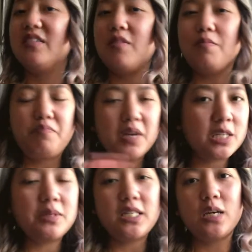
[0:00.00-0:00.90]
The
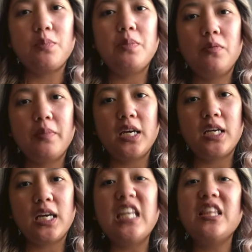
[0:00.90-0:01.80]
biggest mistake people
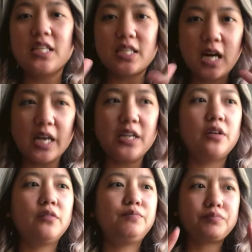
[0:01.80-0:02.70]
make in this kind of